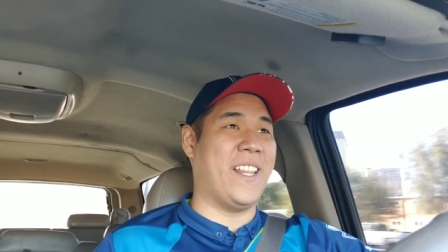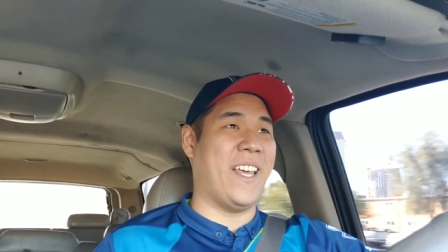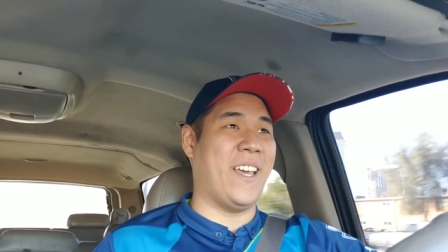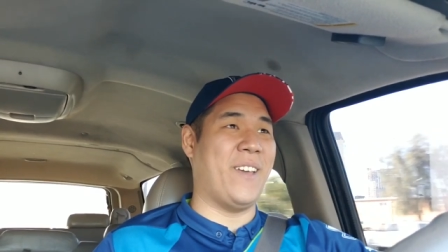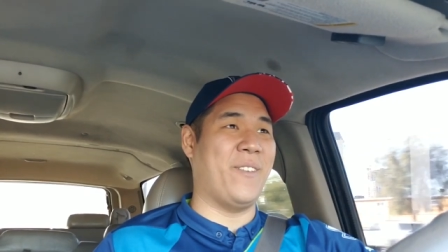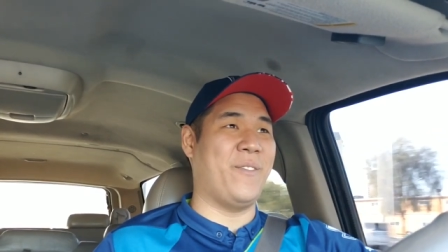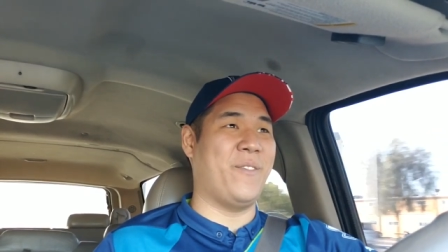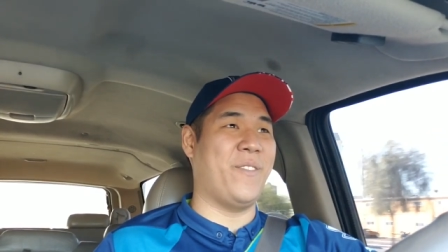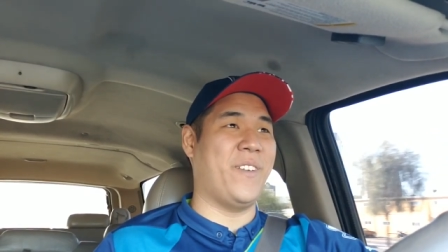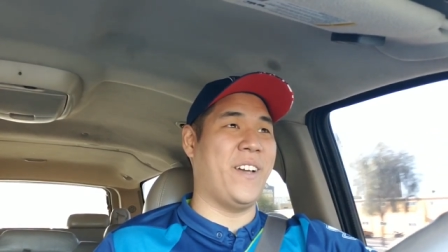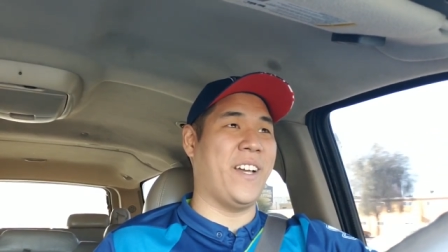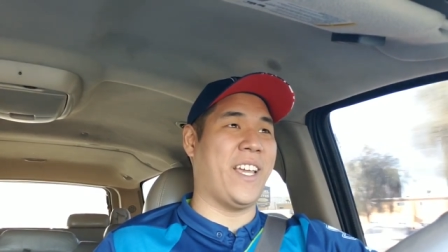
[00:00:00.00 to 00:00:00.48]

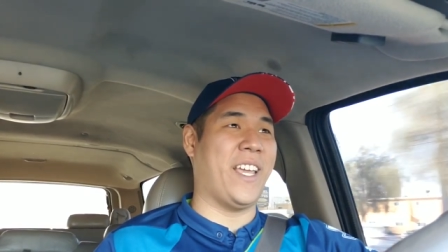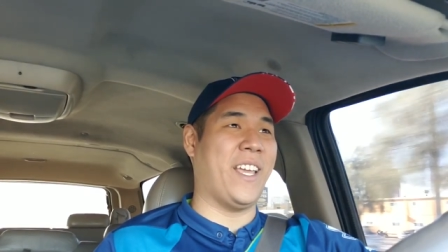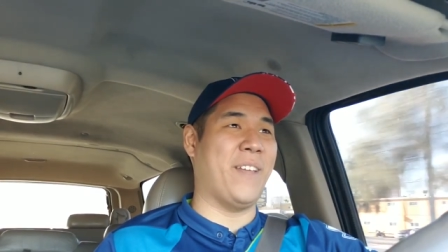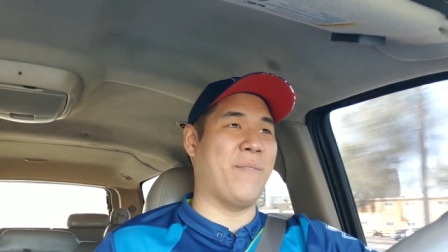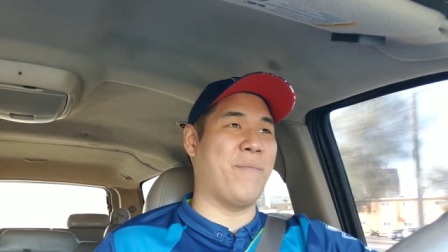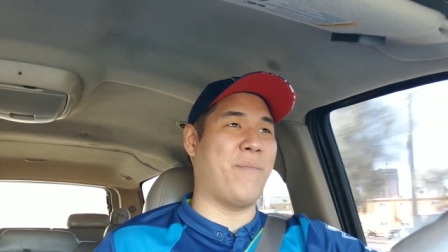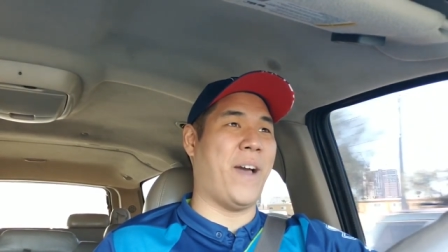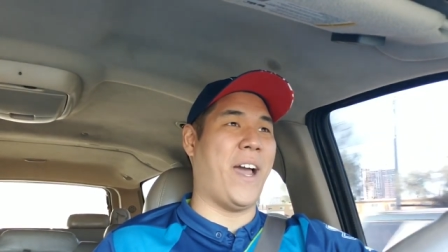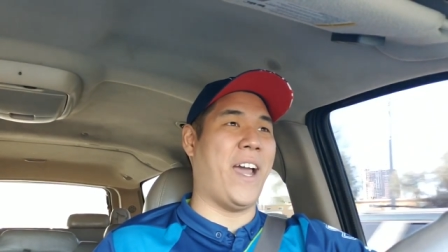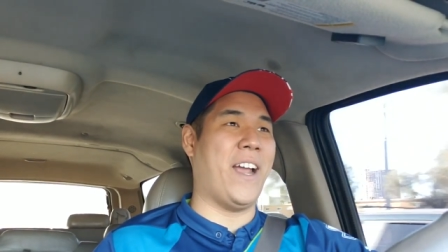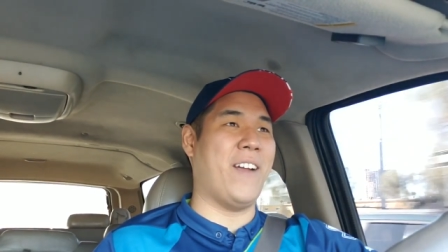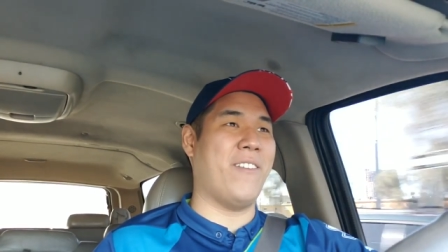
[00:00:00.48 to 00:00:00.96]
that
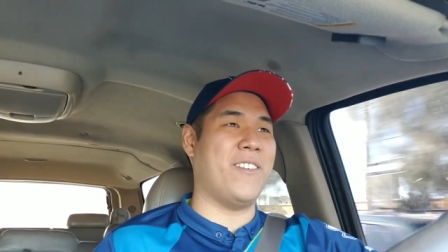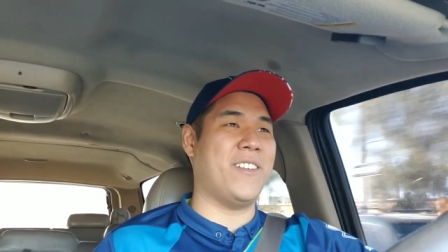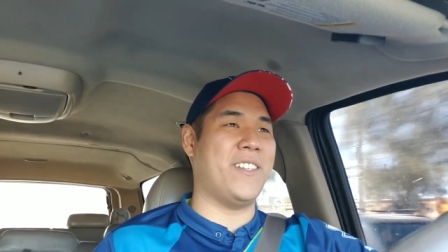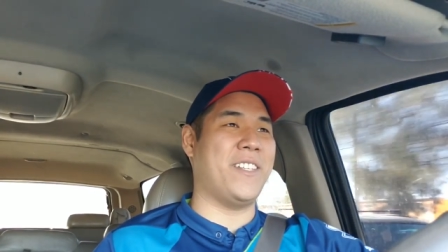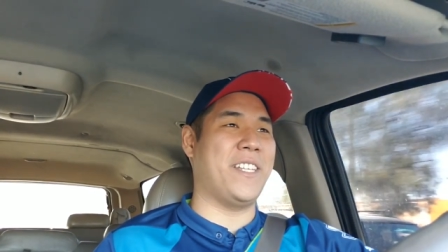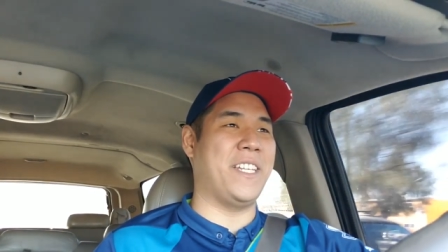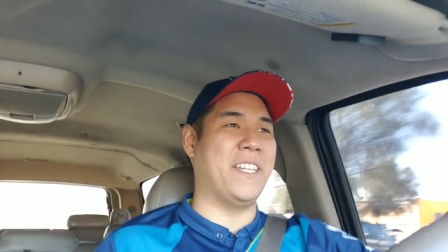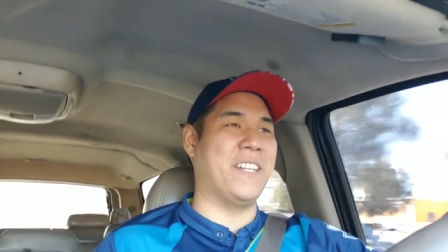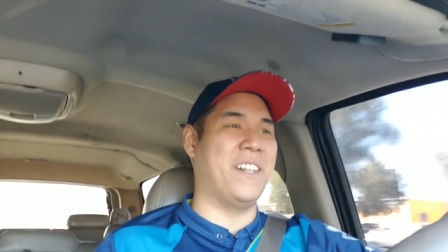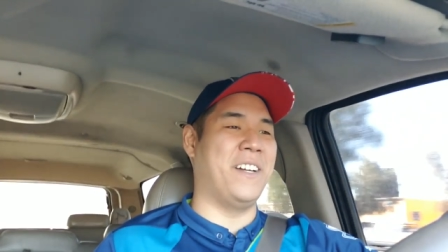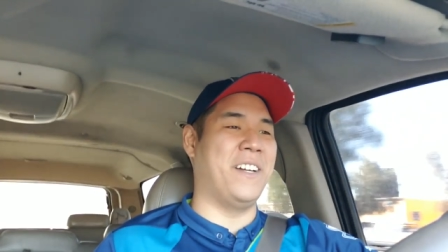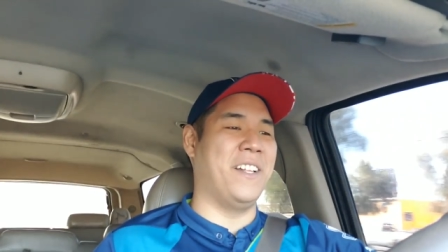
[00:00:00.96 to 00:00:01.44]
fucking
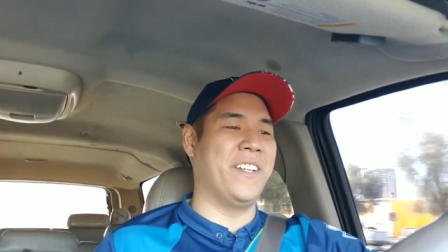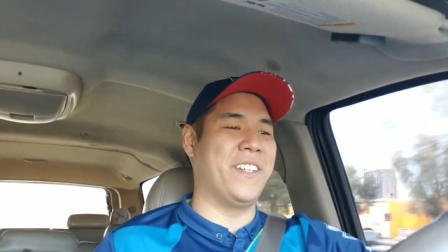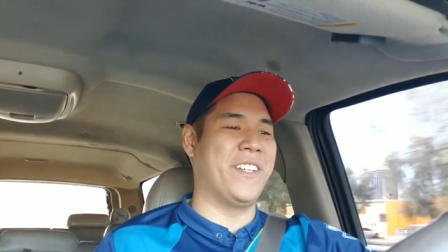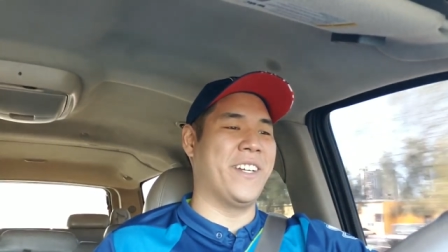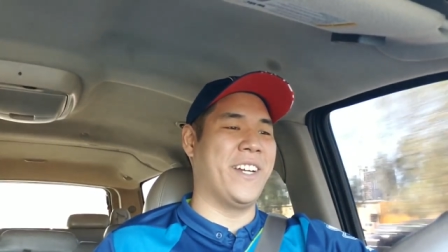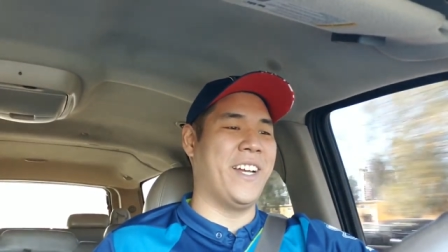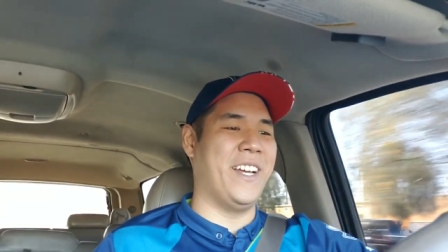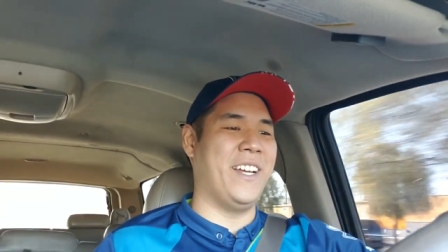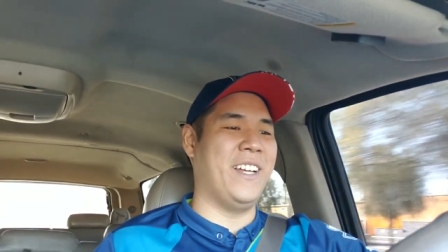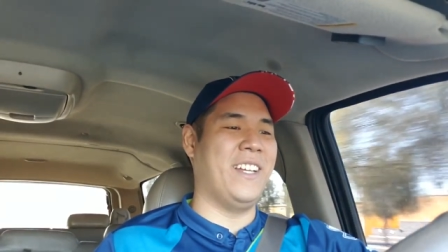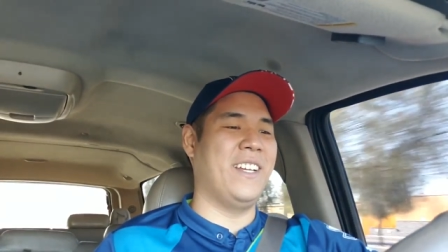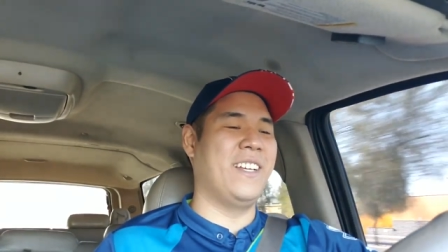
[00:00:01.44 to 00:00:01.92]
piracy knowledge,
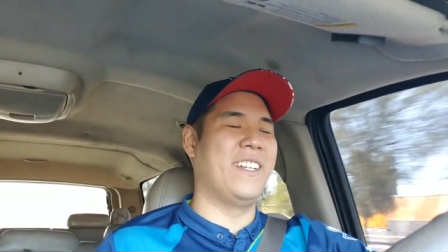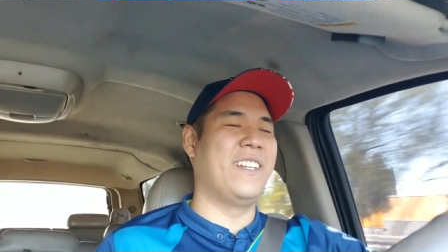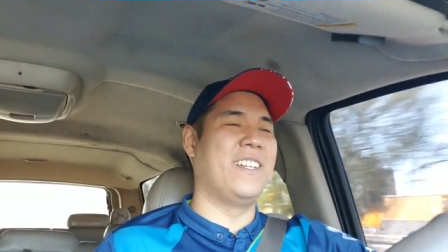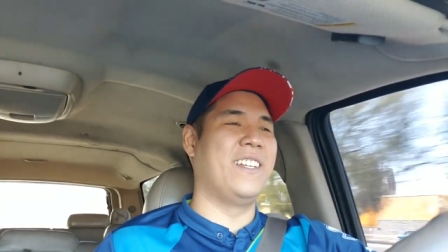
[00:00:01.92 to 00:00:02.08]
huh?